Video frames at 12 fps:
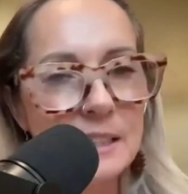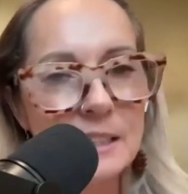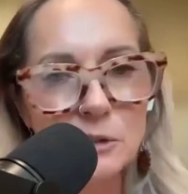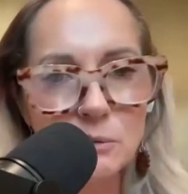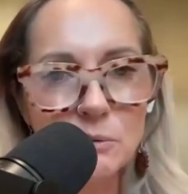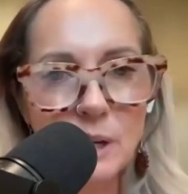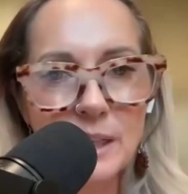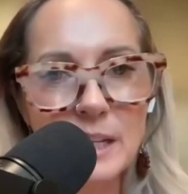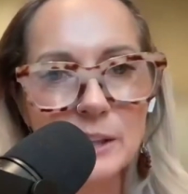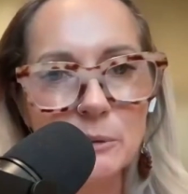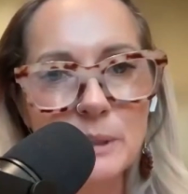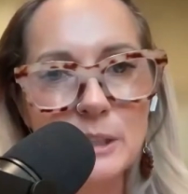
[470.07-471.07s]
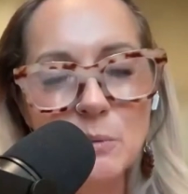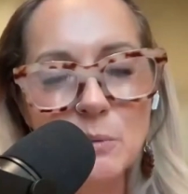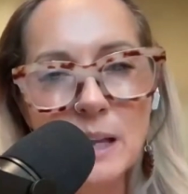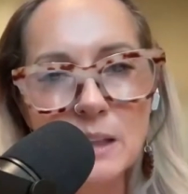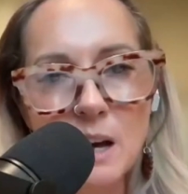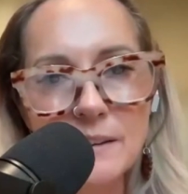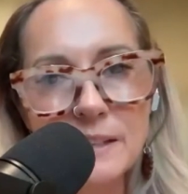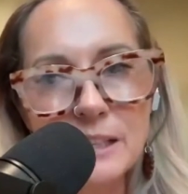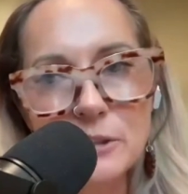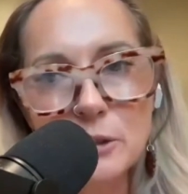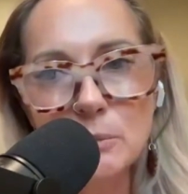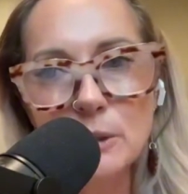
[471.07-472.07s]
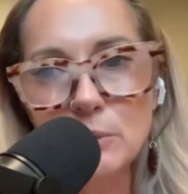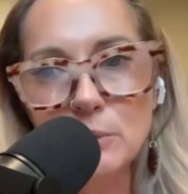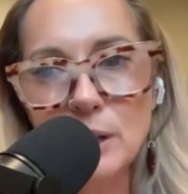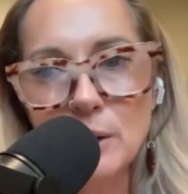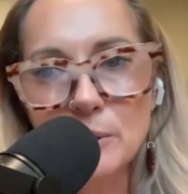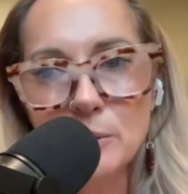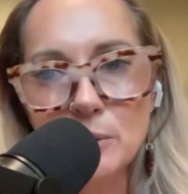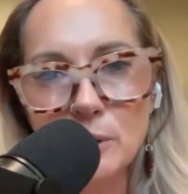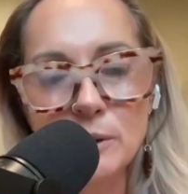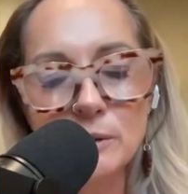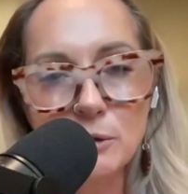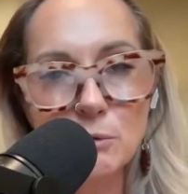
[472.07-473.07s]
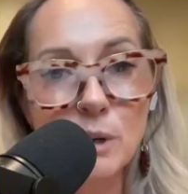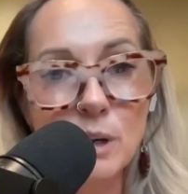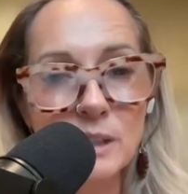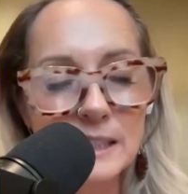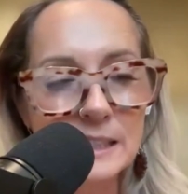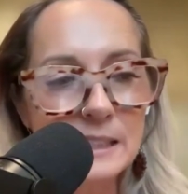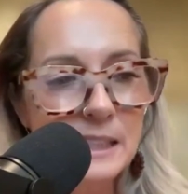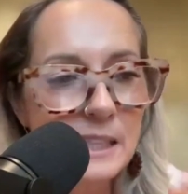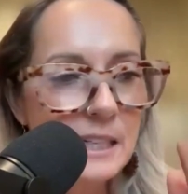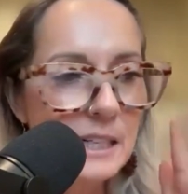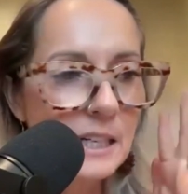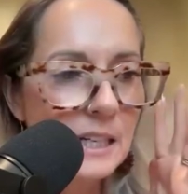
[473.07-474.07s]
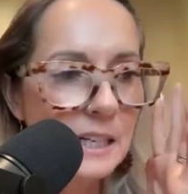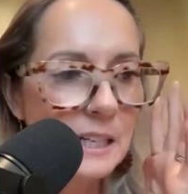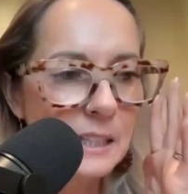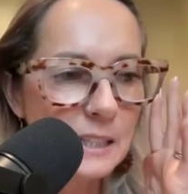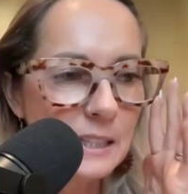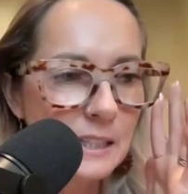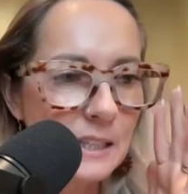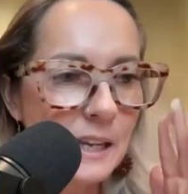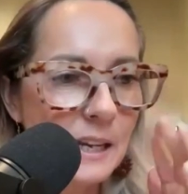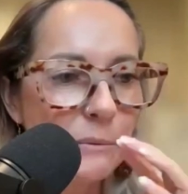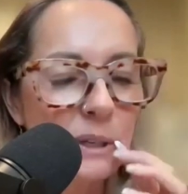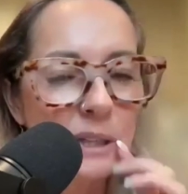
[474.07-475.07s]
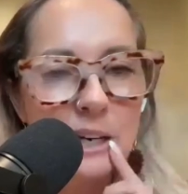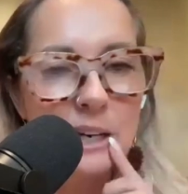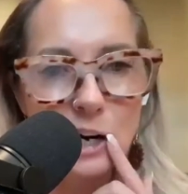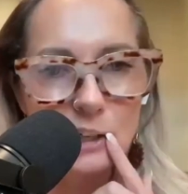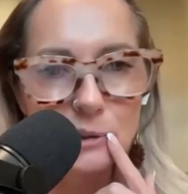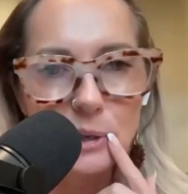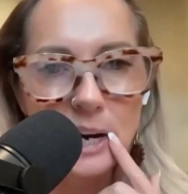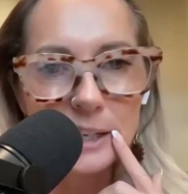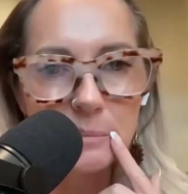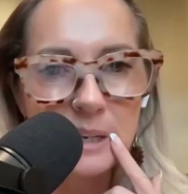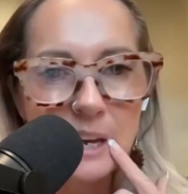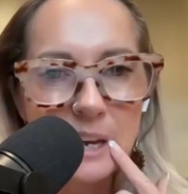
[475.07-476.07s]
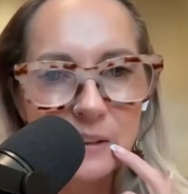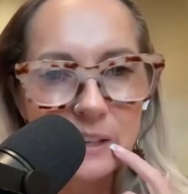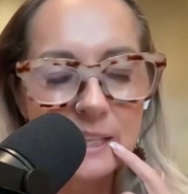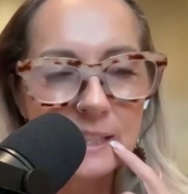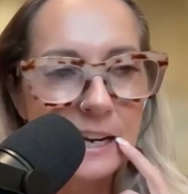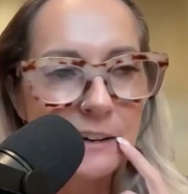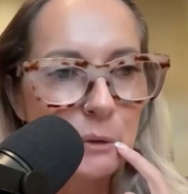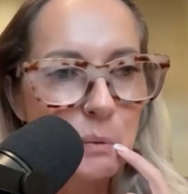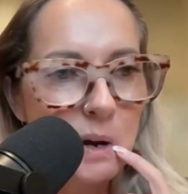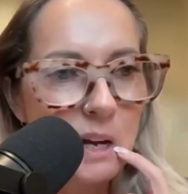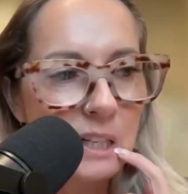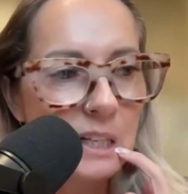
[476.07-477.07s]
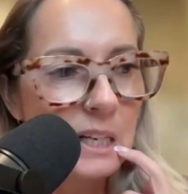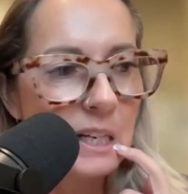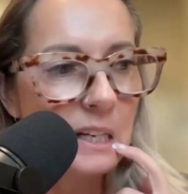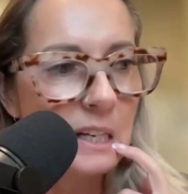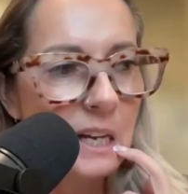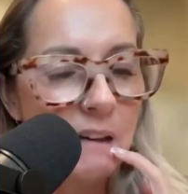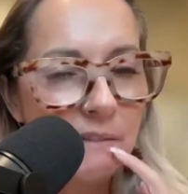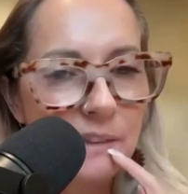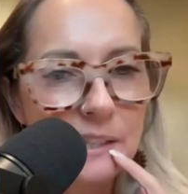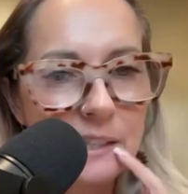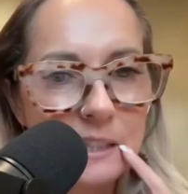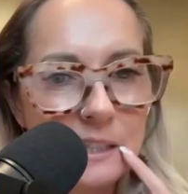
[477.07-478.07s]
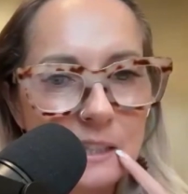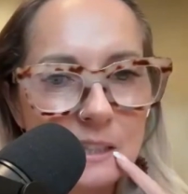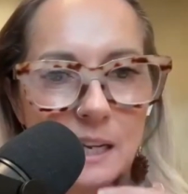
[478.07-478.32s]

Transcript: And it's, I think, the reason why a lot of these new retreat hosts are struggling is they really are trying to be everything to everyone and have this